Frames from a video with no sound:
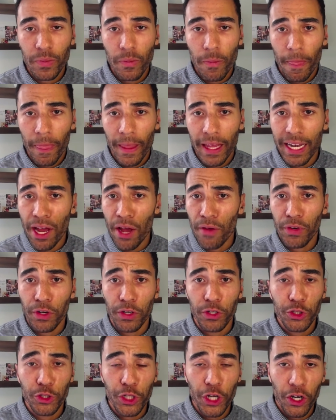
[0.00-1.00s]
Now, if you're
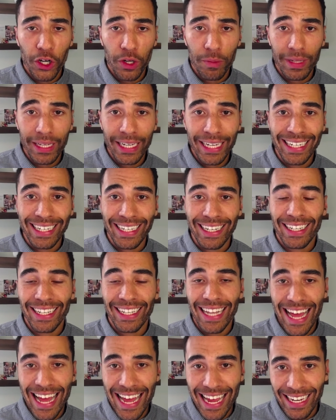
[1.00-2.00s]
charitably
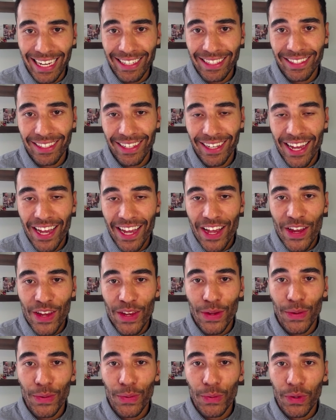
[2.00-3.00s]
inclined,
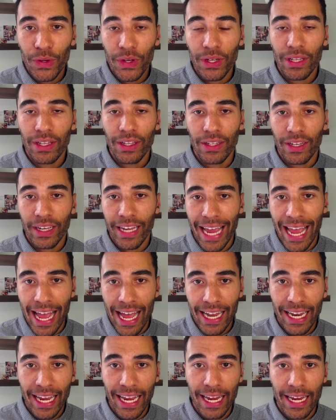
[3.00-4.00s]
you could look
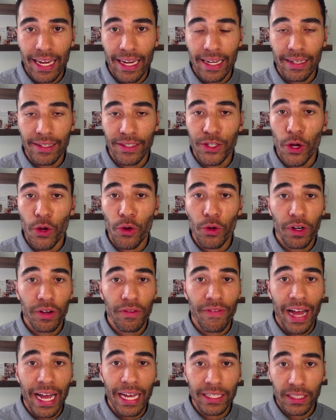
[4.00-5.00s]
at a
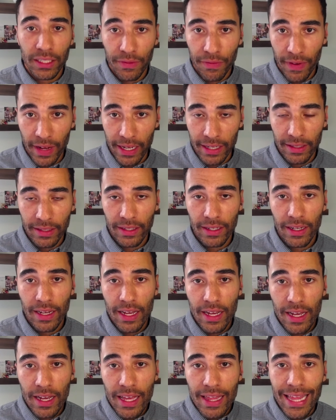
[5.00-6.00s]
donor-advised fund.
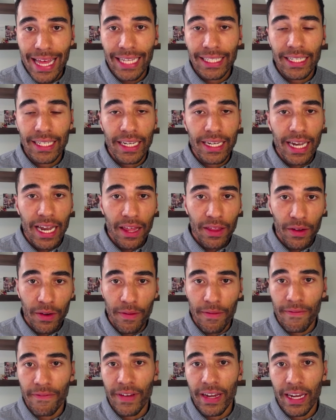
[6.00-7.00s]
That's another
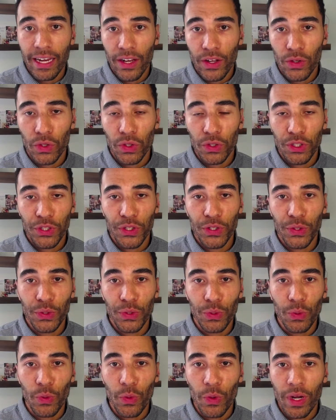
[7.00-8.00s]
vehicle
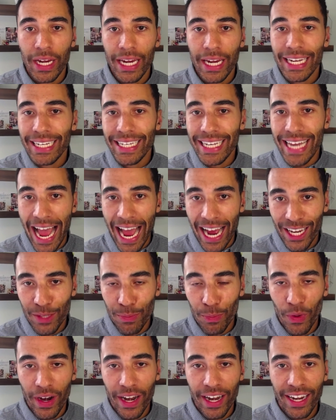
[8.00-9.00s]
to get a tax
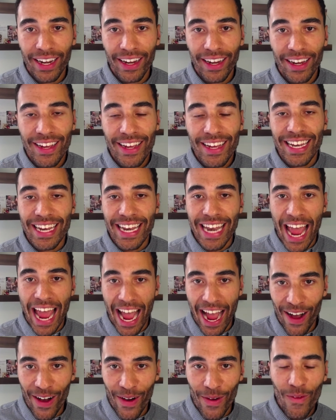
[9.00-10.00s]
break
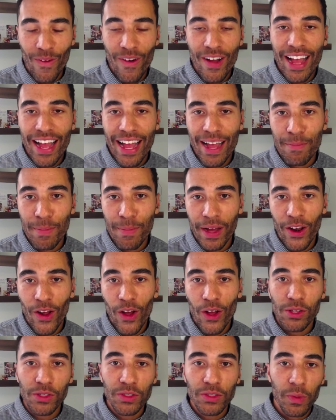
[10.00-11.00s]
now, but
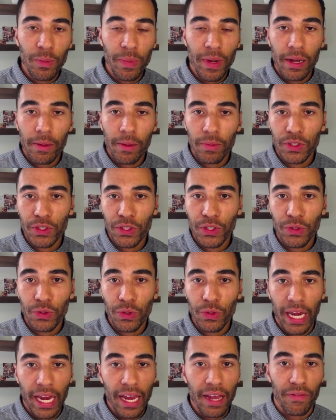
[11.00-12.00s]
also be able to
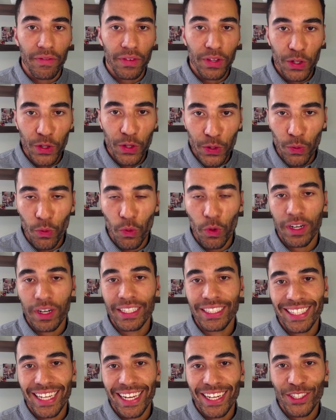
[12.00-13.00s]
gift to
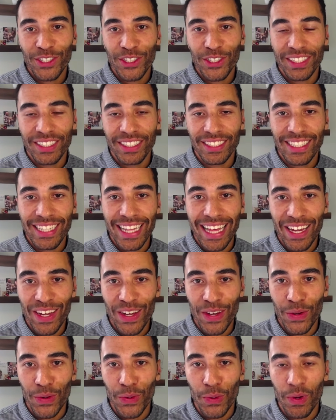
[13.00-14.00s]
organizations that
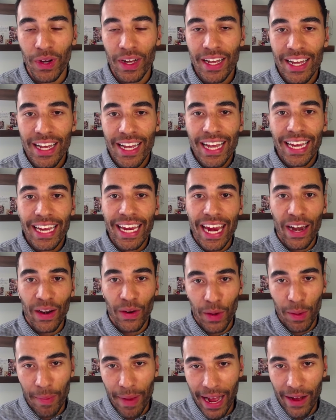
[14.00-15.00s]
you
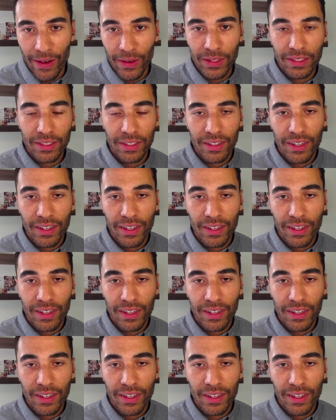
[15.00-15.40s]
care about.